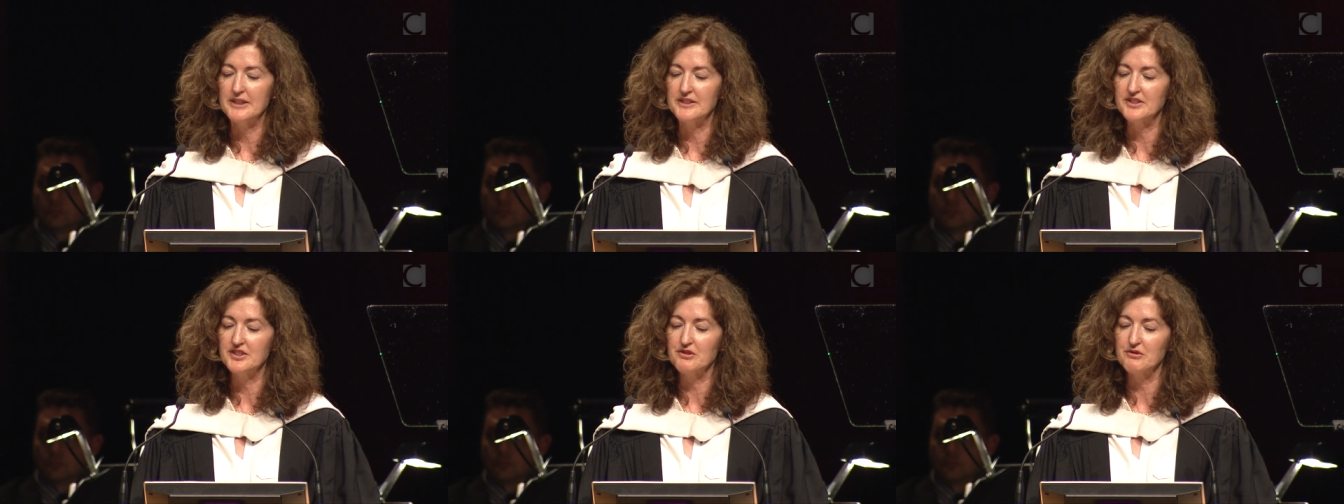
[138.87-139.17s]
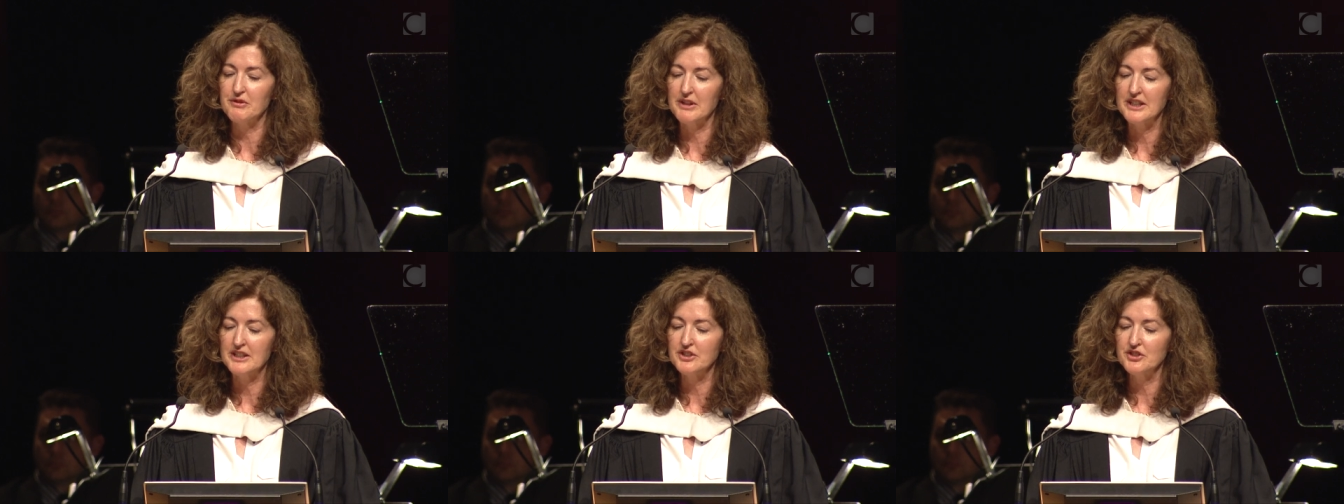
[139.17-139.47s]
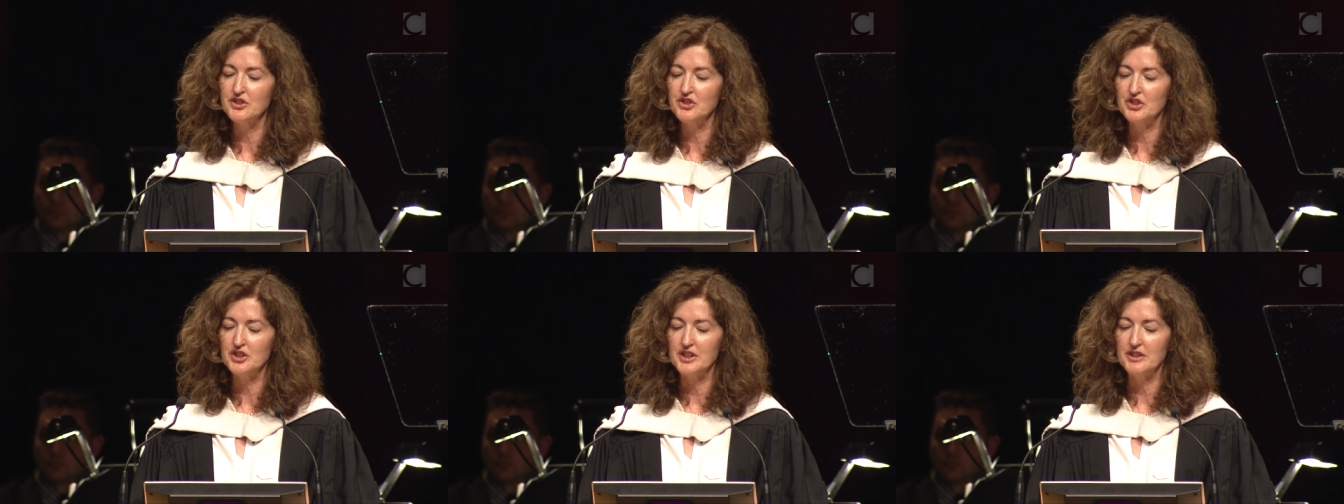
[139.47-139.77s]
as
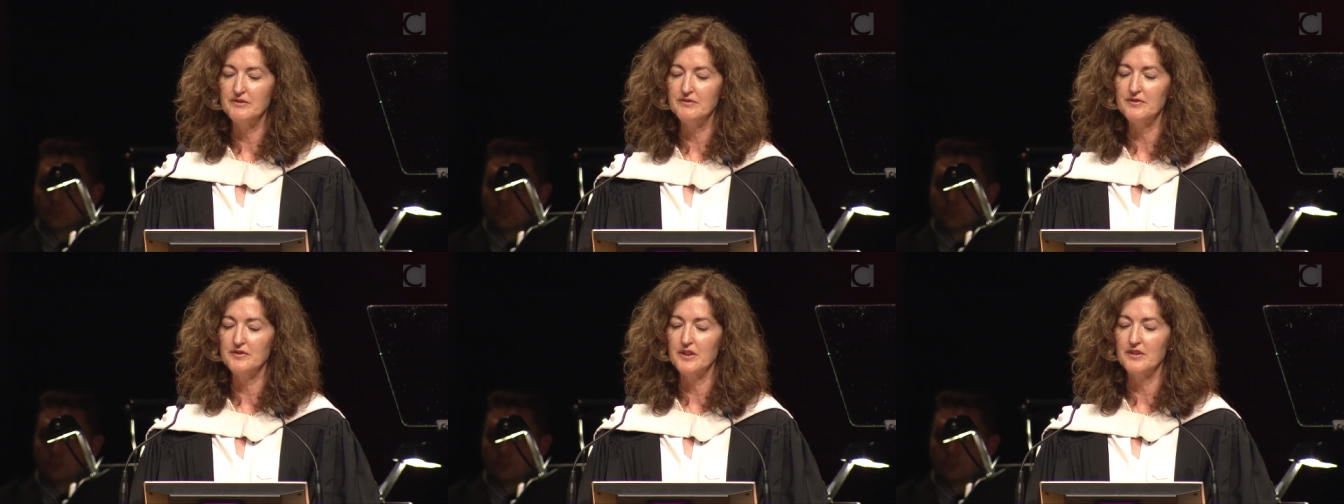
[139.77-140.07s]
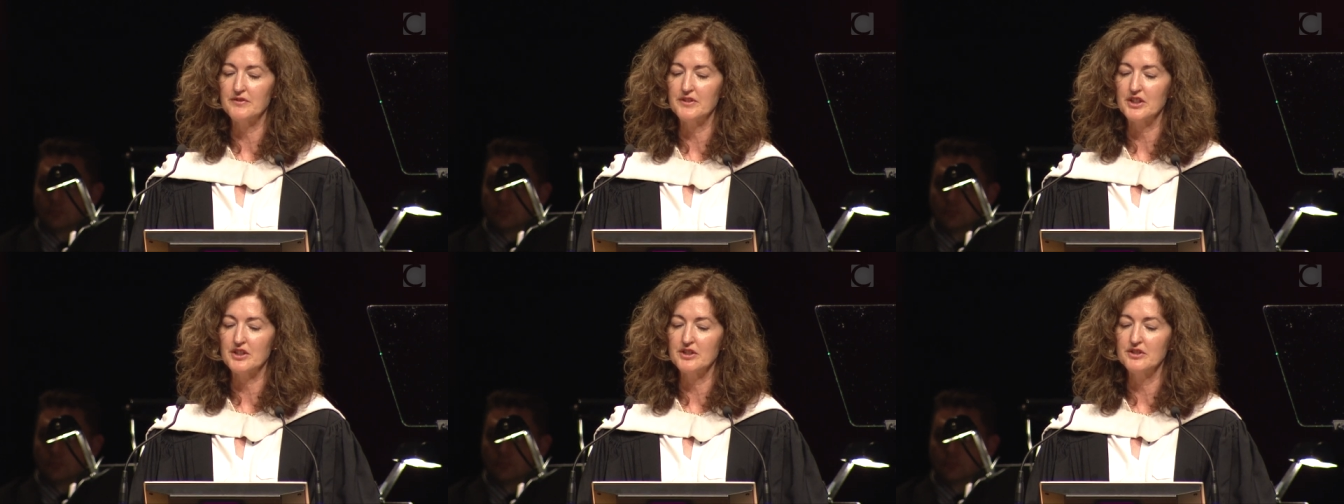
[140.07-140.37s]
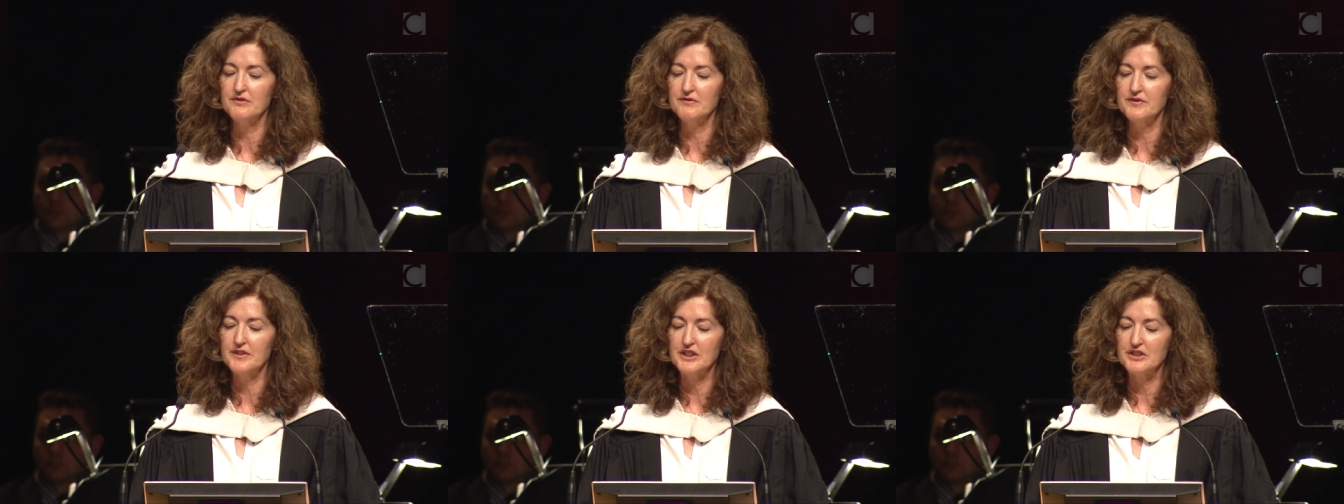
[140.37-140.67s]
Grand Chief of the
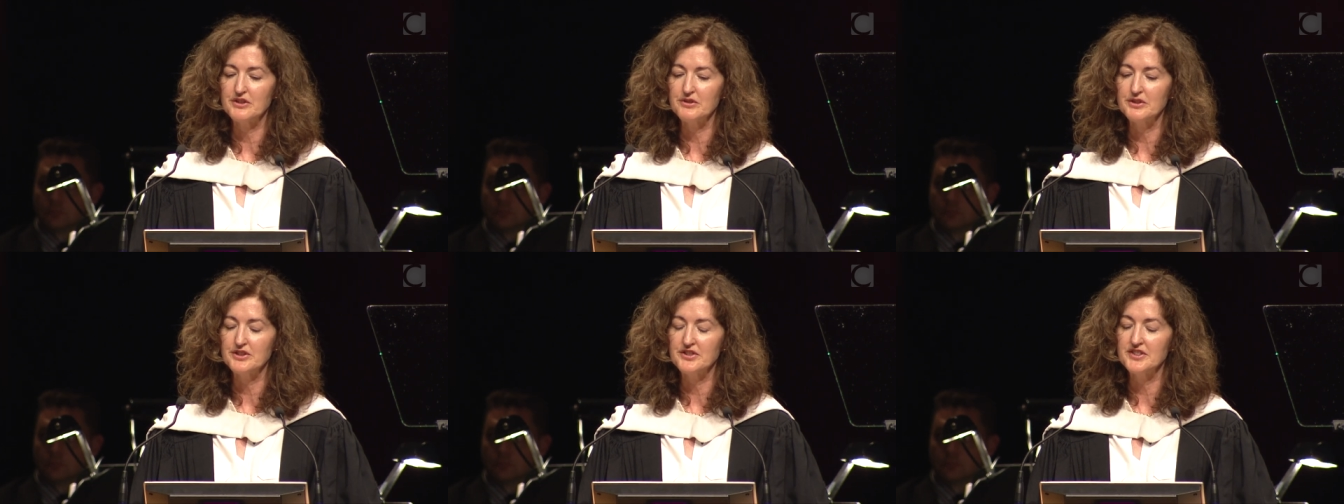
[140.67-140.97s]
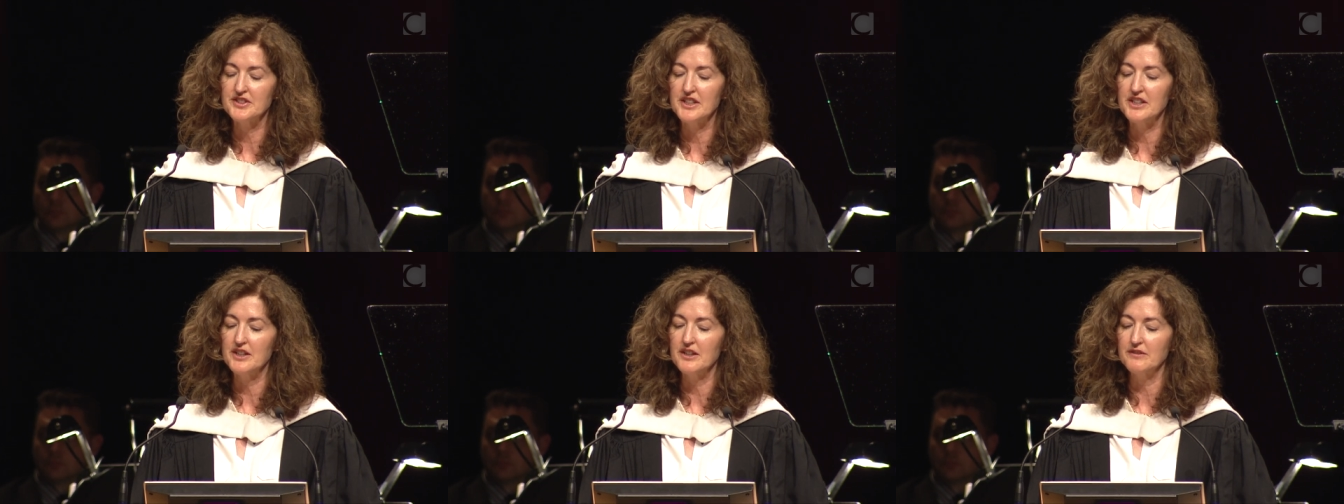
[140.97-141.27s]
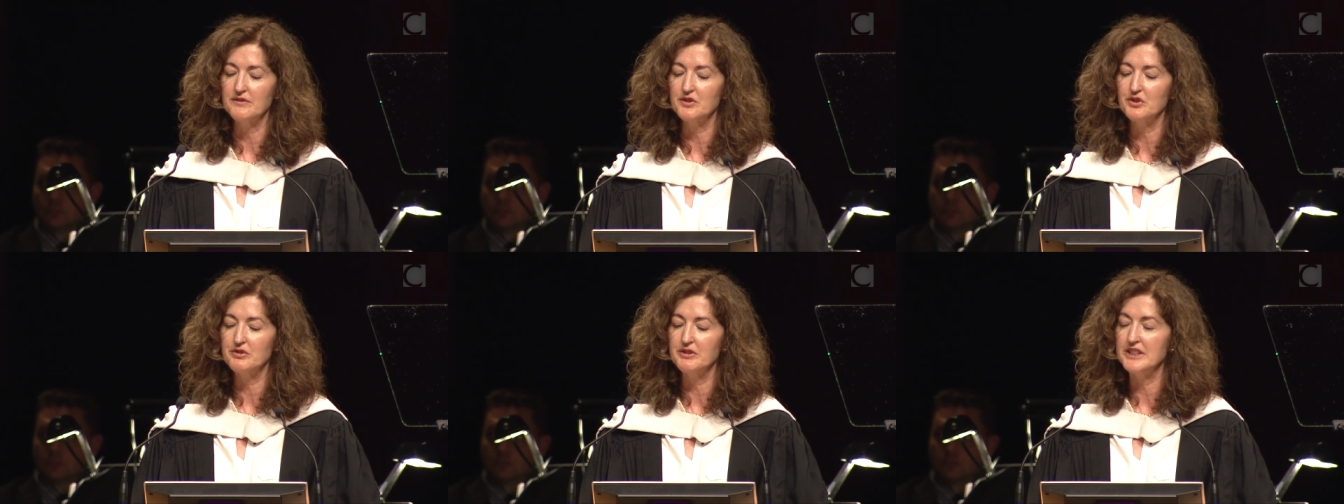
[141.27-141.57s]
Confederacy
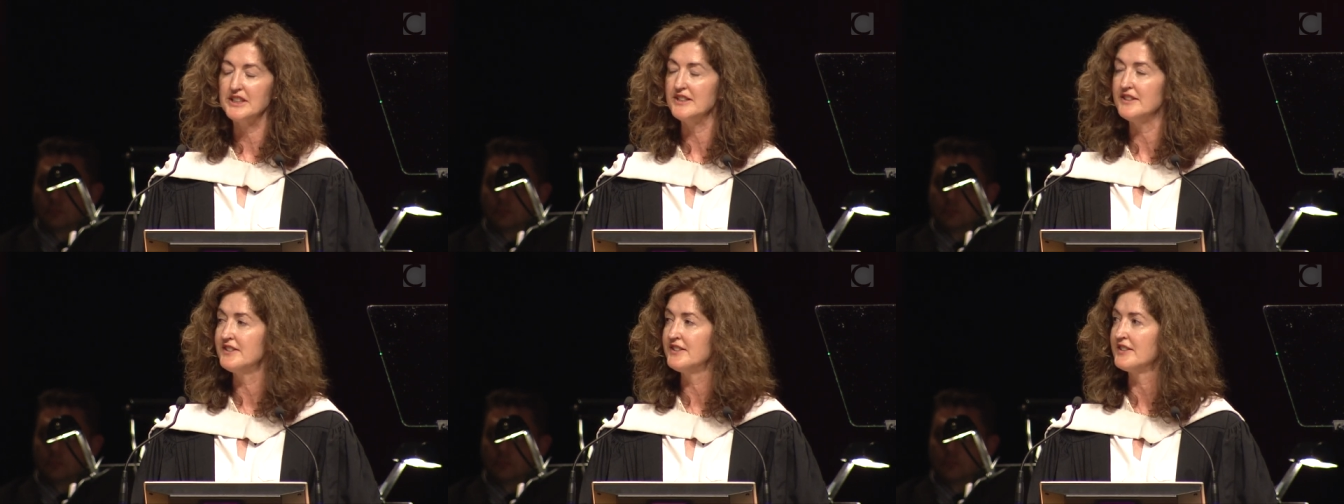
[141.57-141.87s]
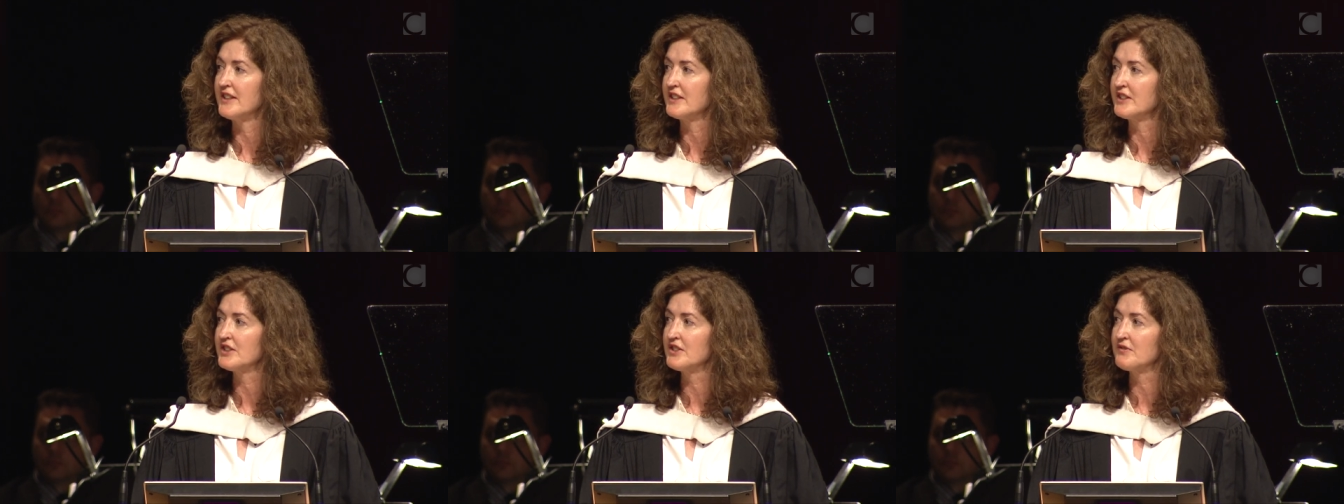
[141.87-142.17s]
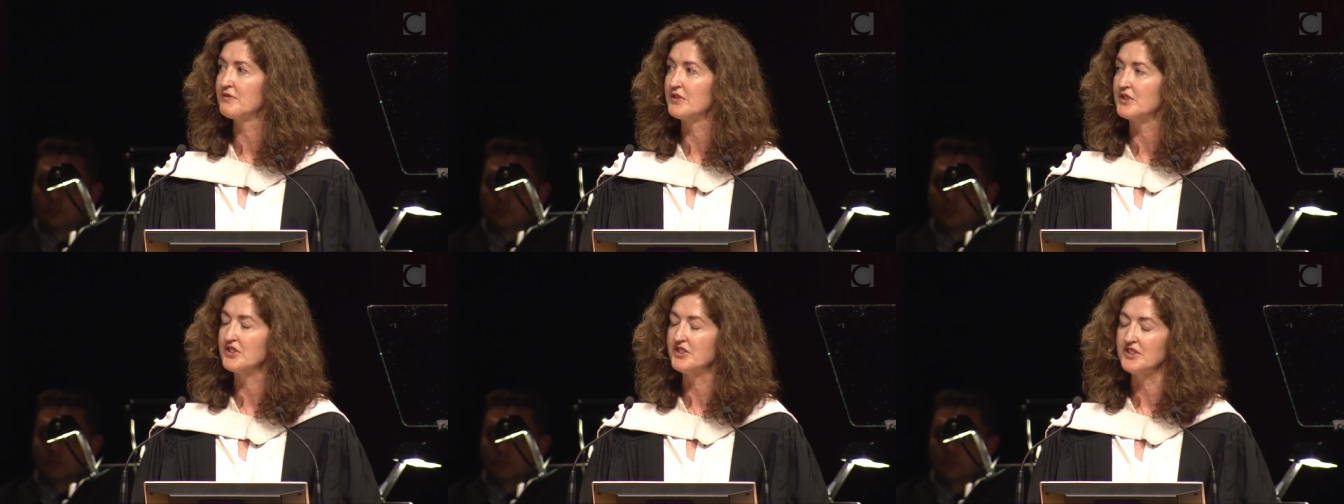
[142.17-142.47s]
of Treaty 6
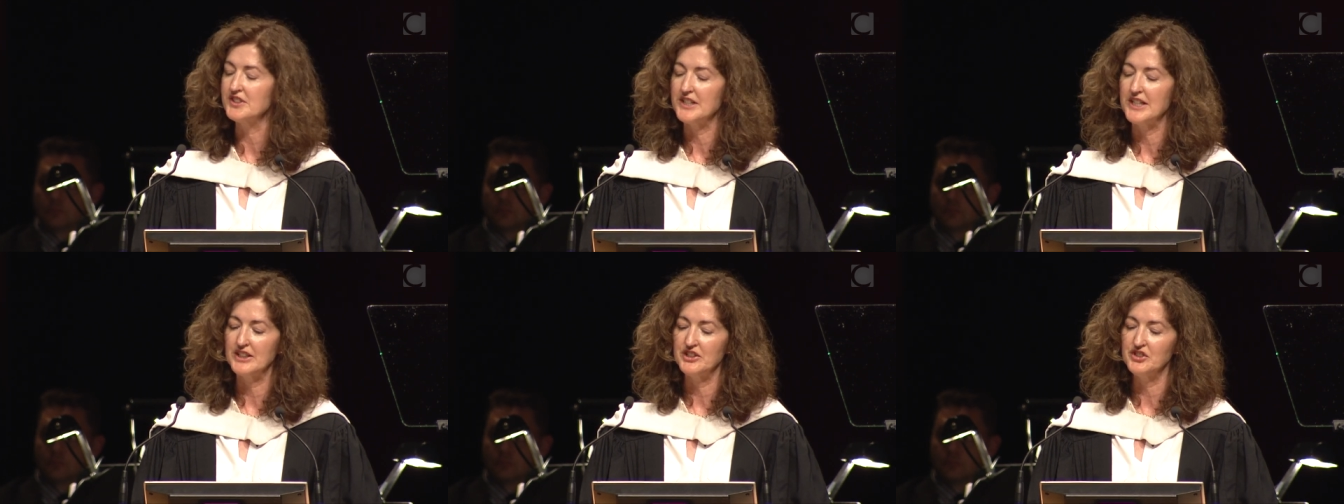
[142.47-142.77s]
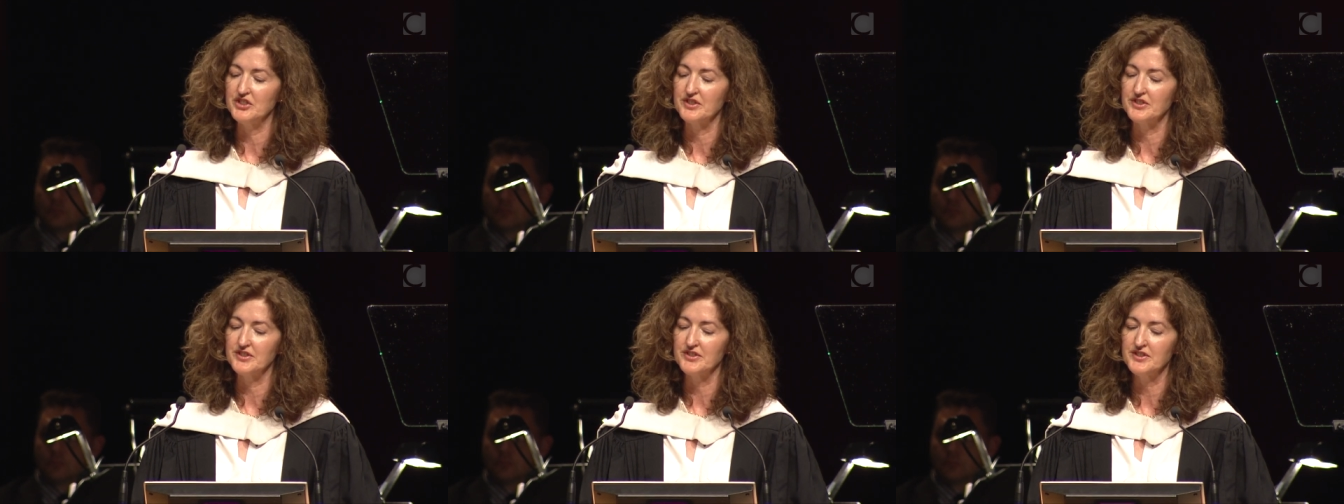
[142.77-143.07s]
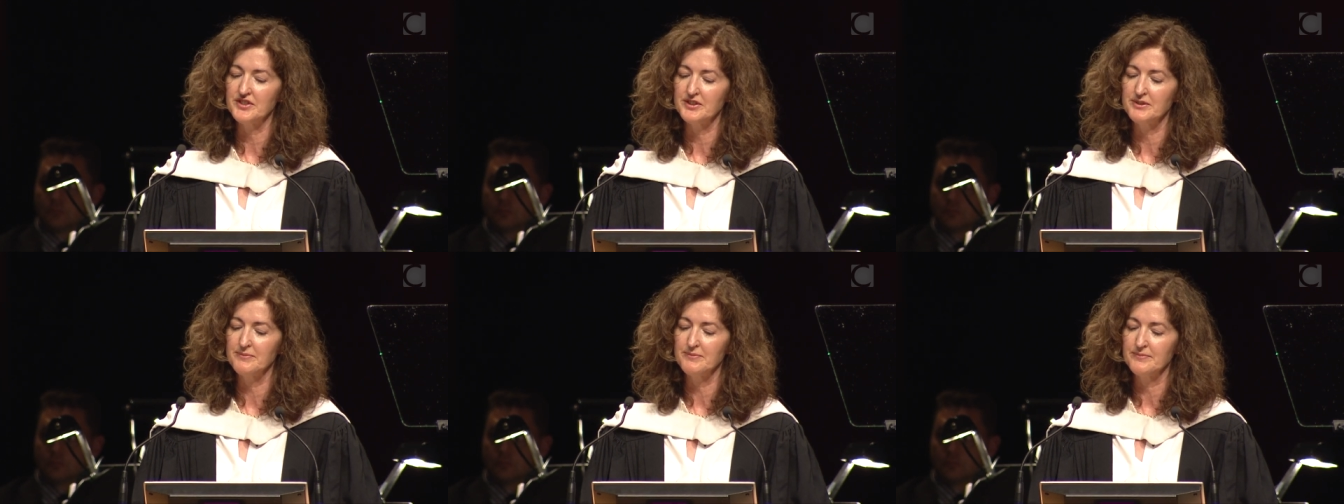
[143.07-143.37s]
First
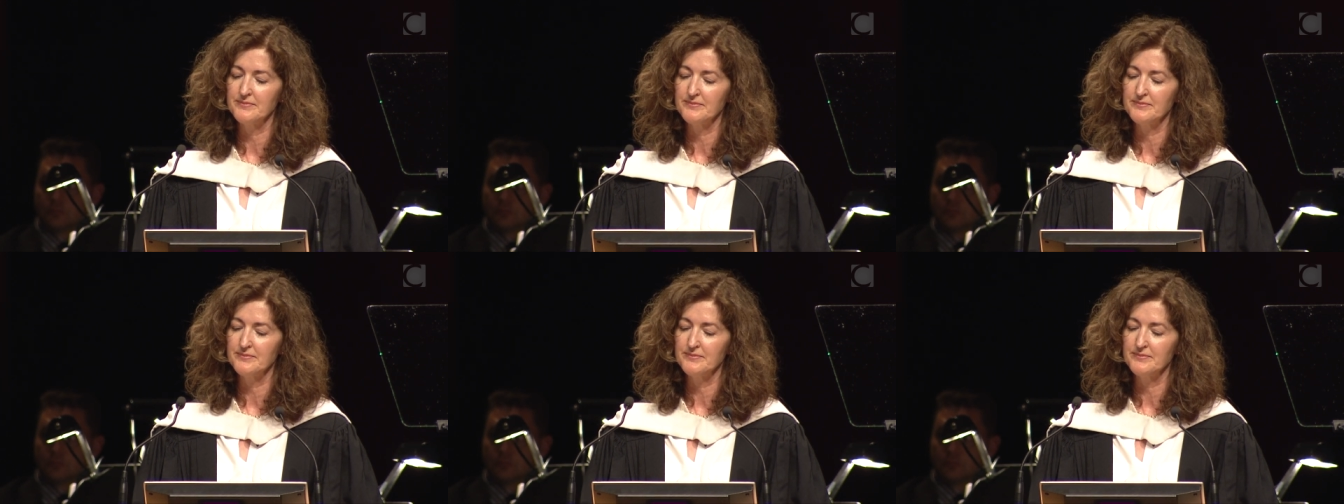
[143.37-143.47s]
Nations.